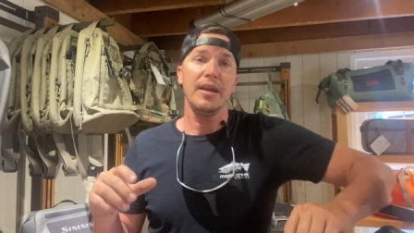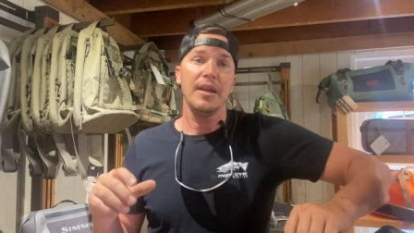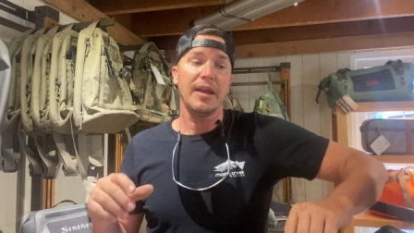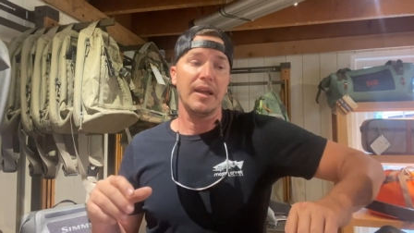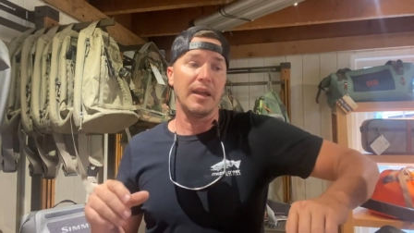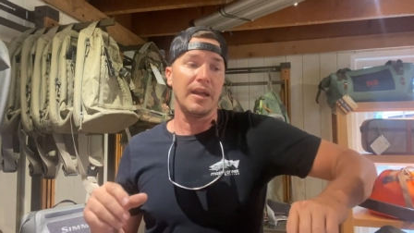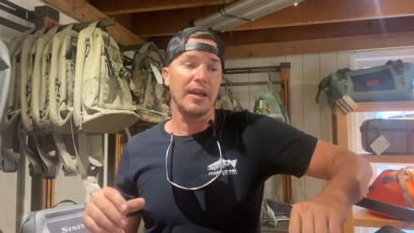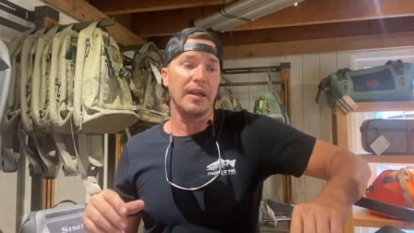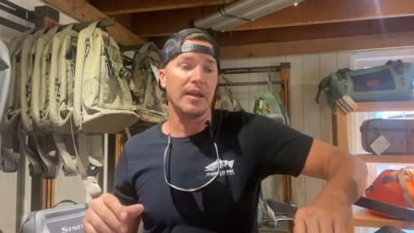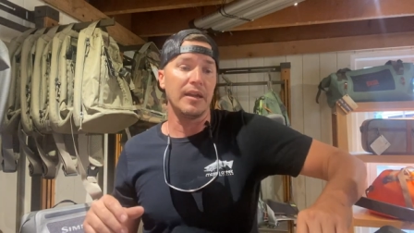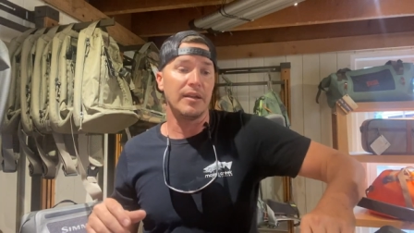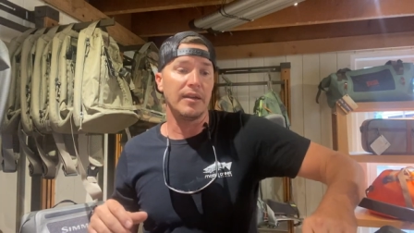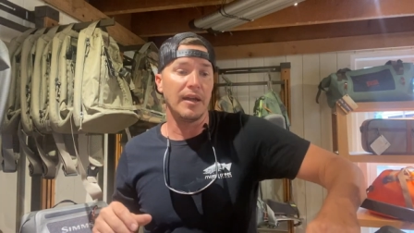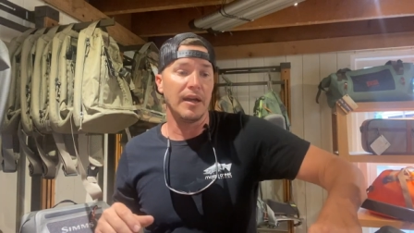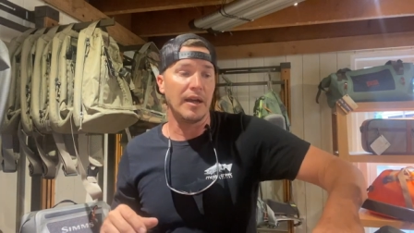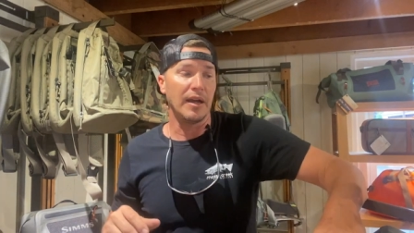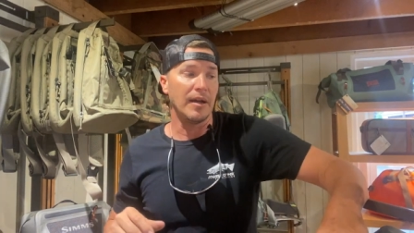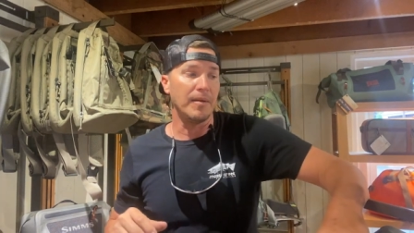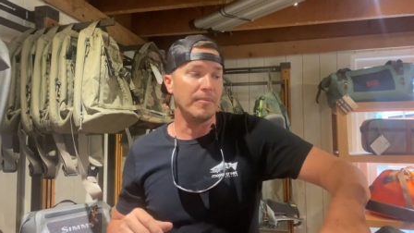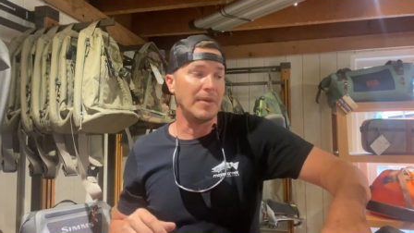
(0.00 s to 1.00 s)
And
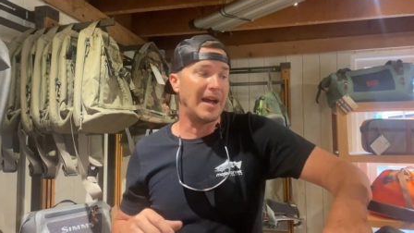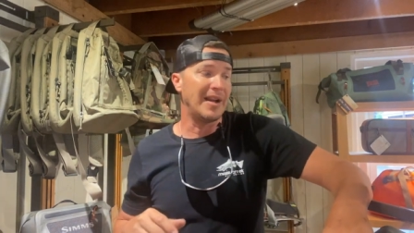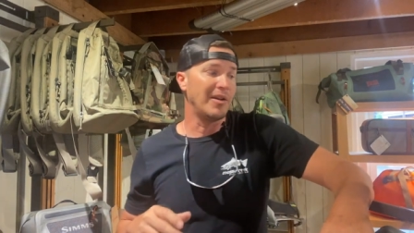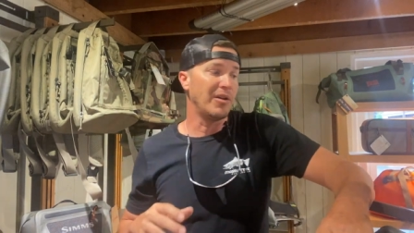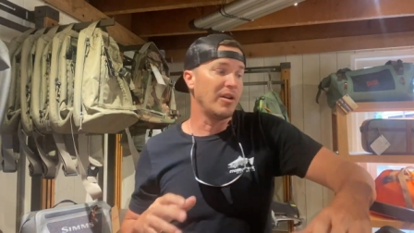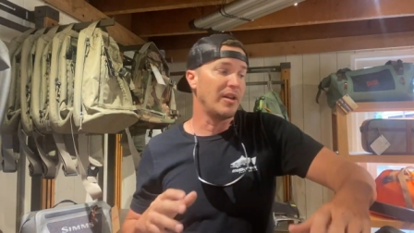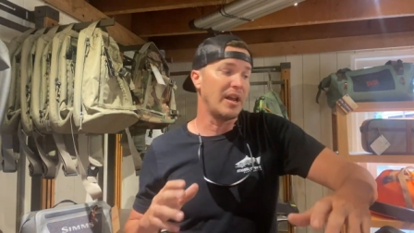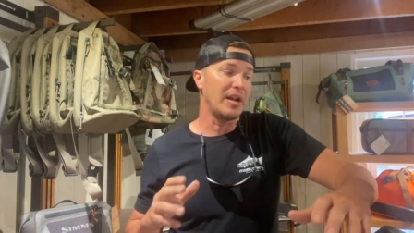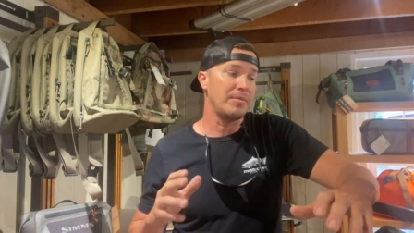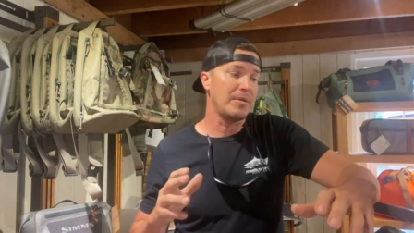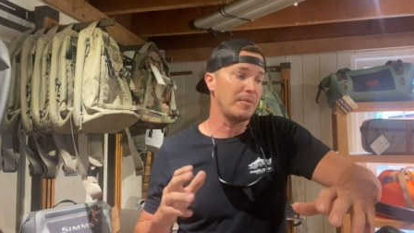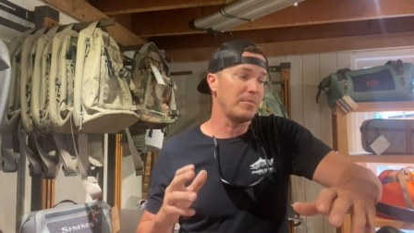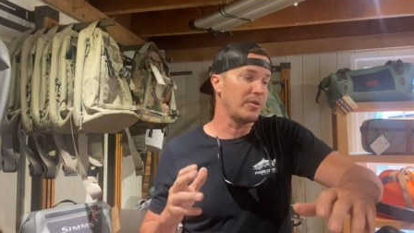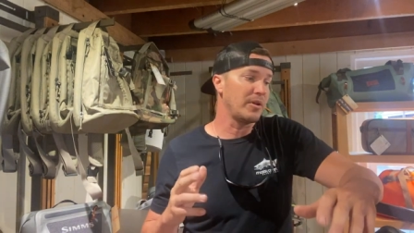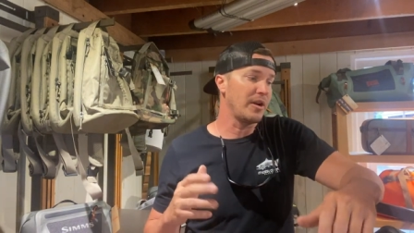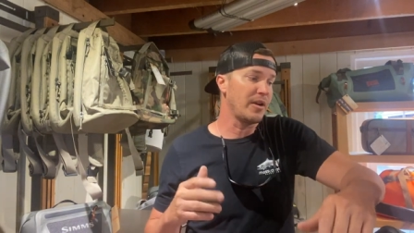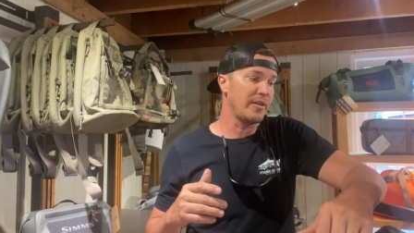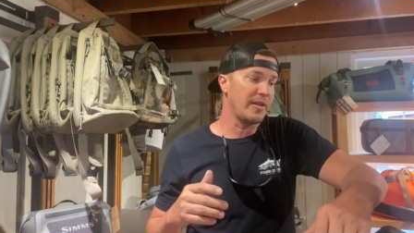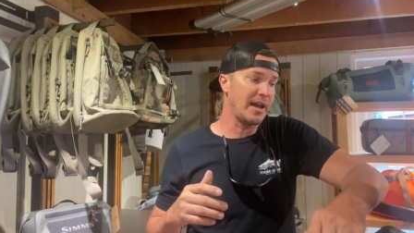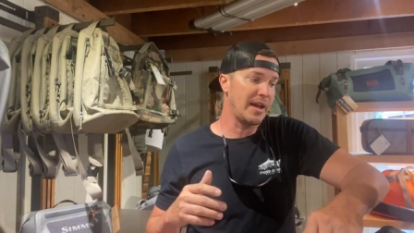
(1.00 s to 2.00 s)
um, I know a lot of people
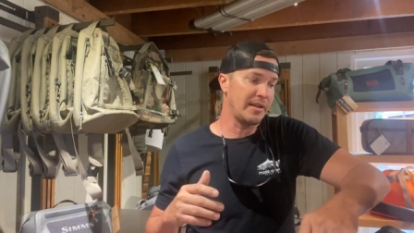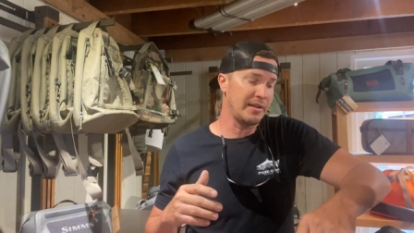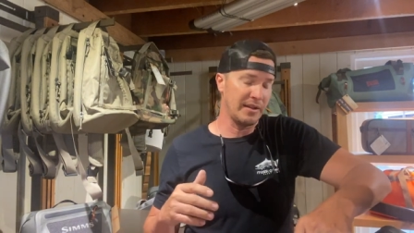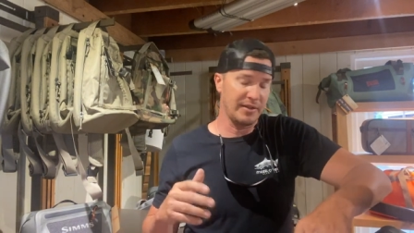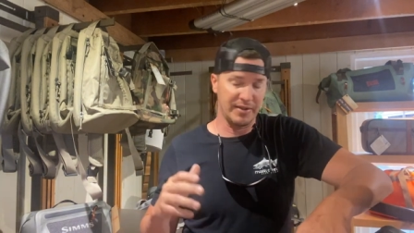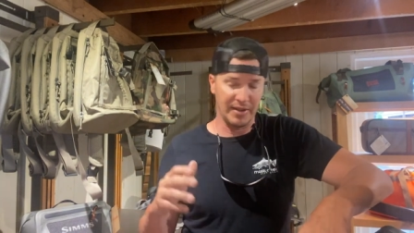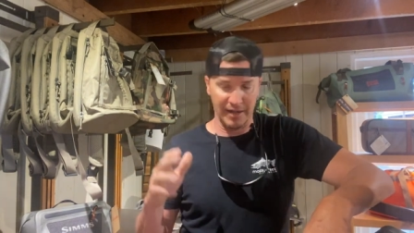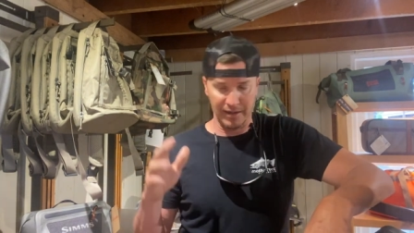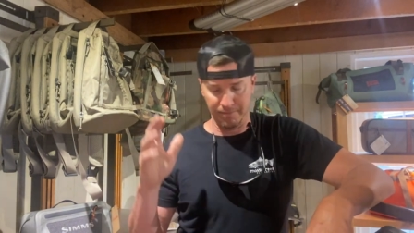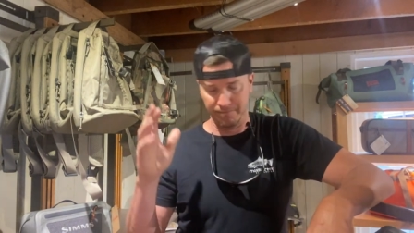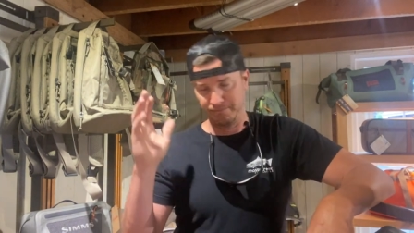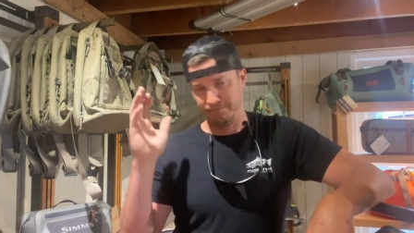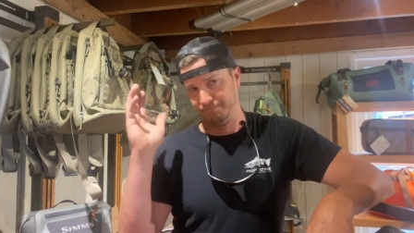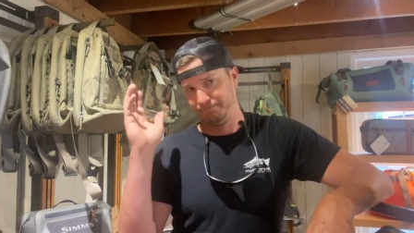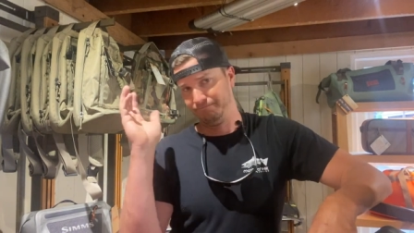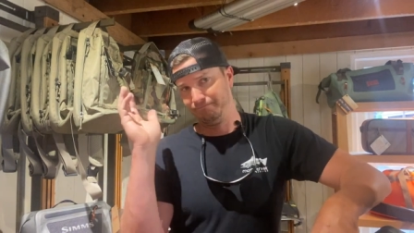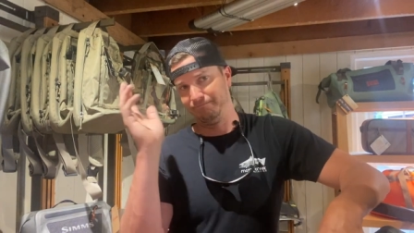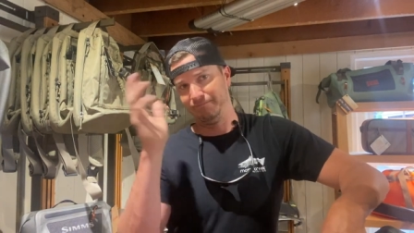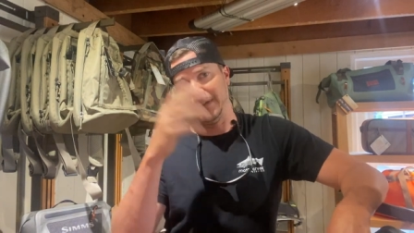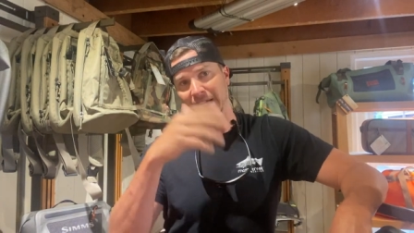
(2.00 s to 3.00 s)
hear that and they say,
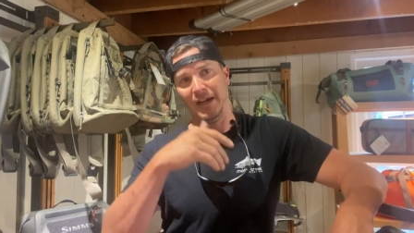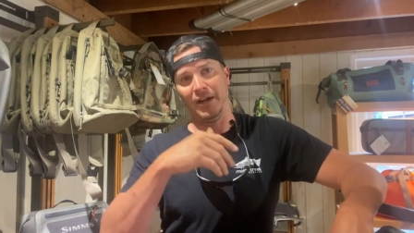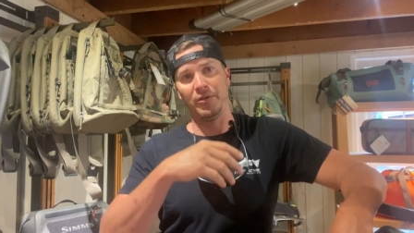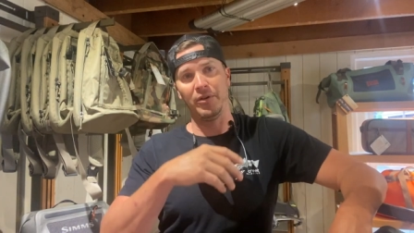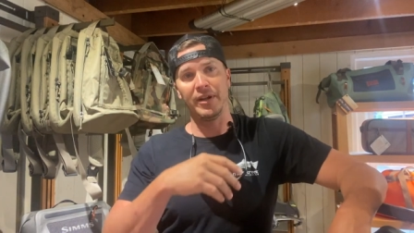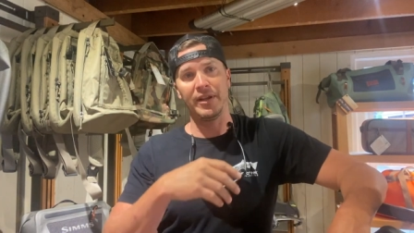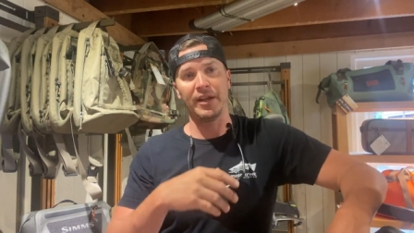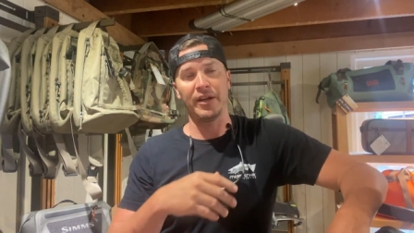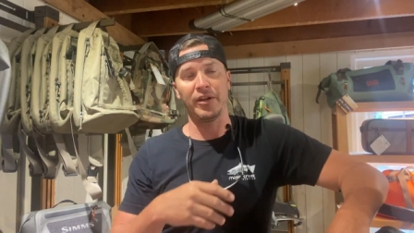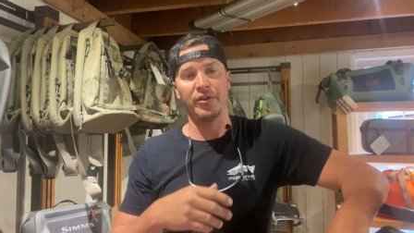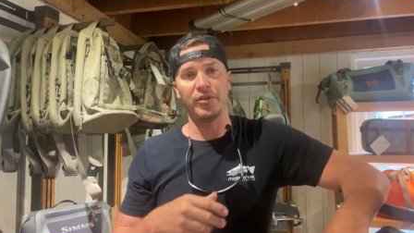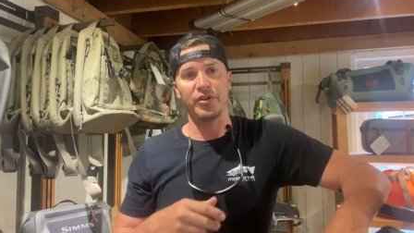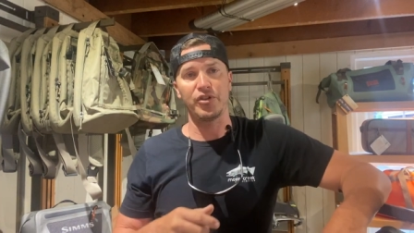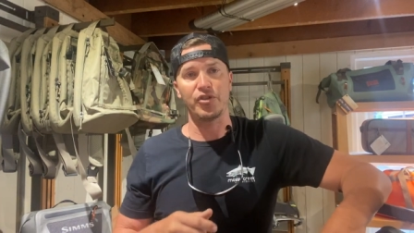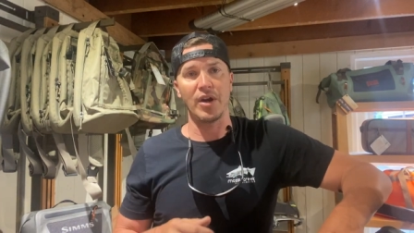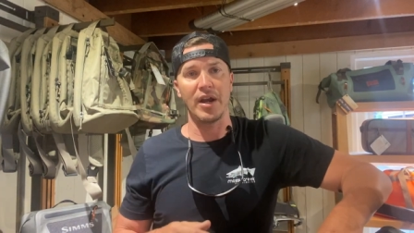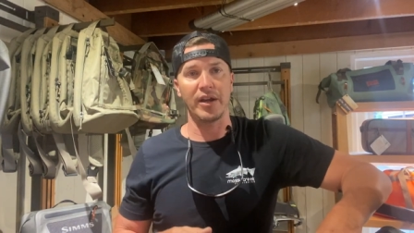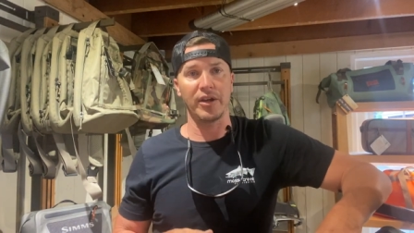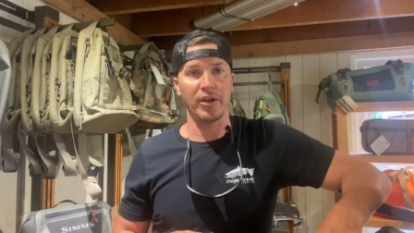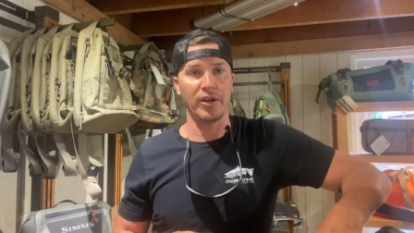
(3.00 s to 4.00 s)
I don't want anything to do with the
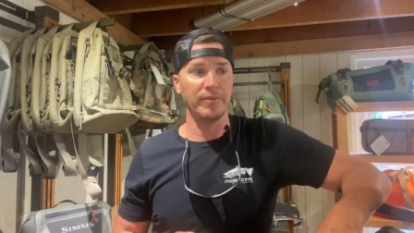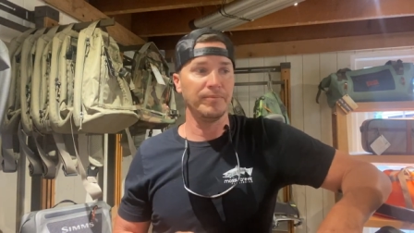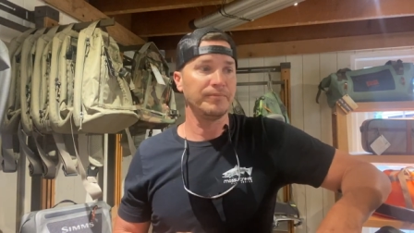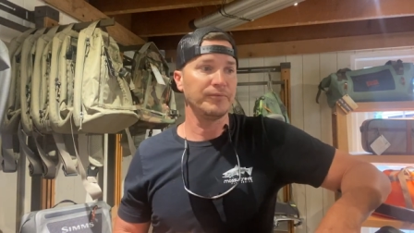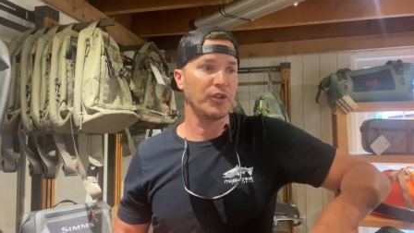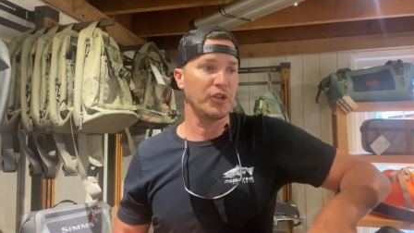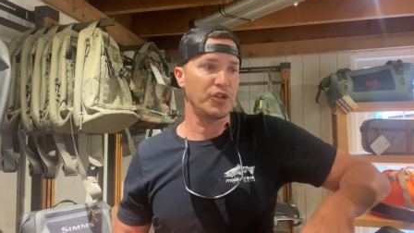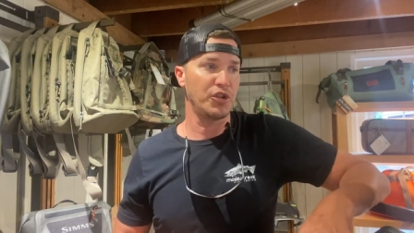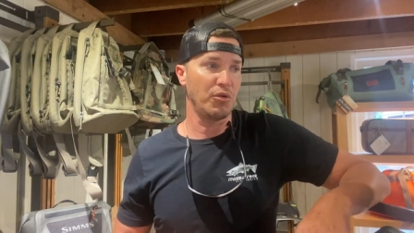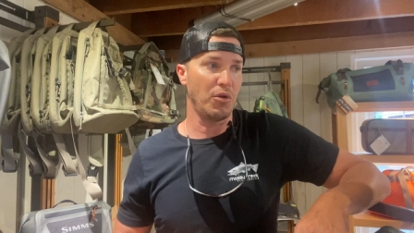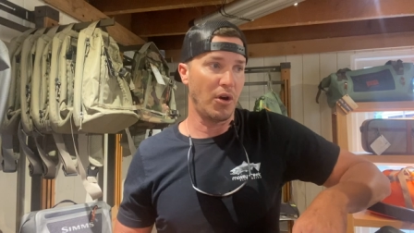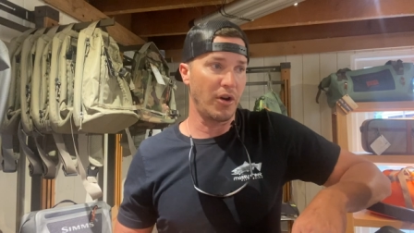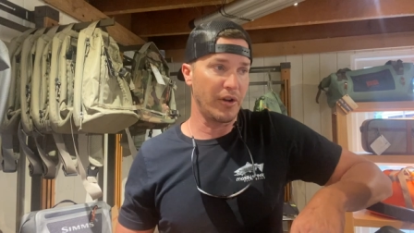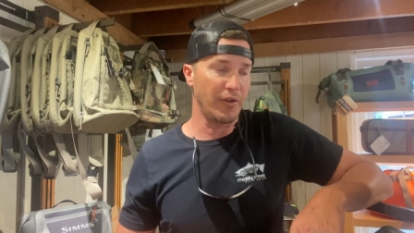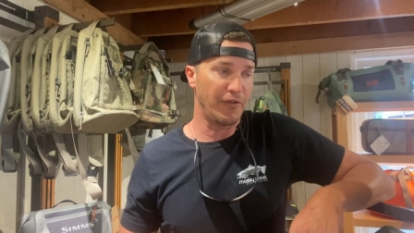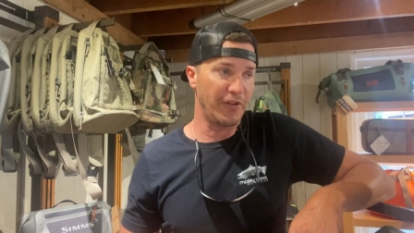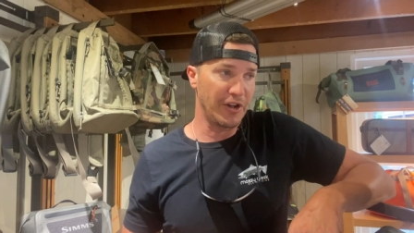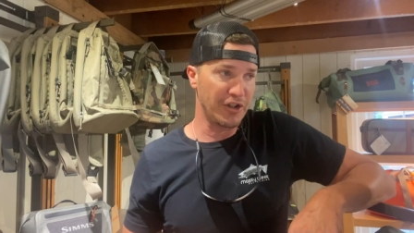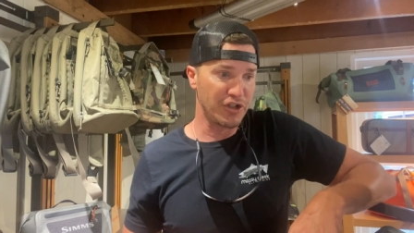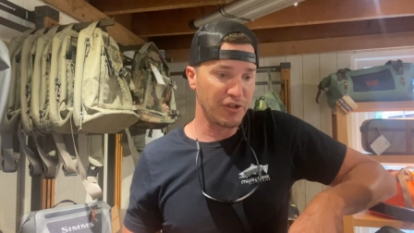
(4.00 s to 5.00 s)
trico. They're too hard to
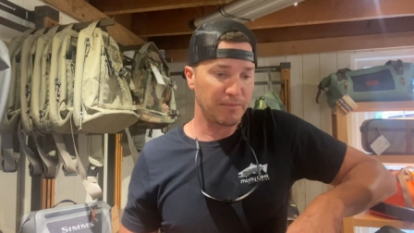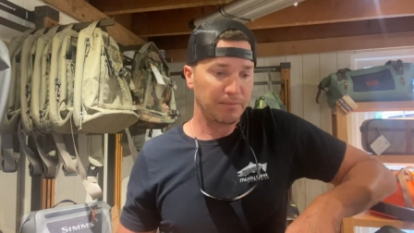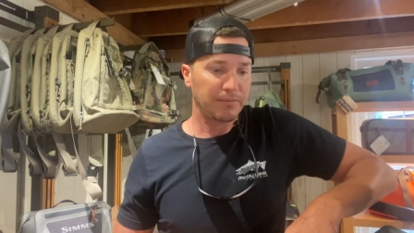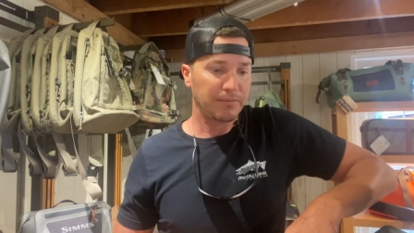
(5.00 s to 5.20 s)
fish.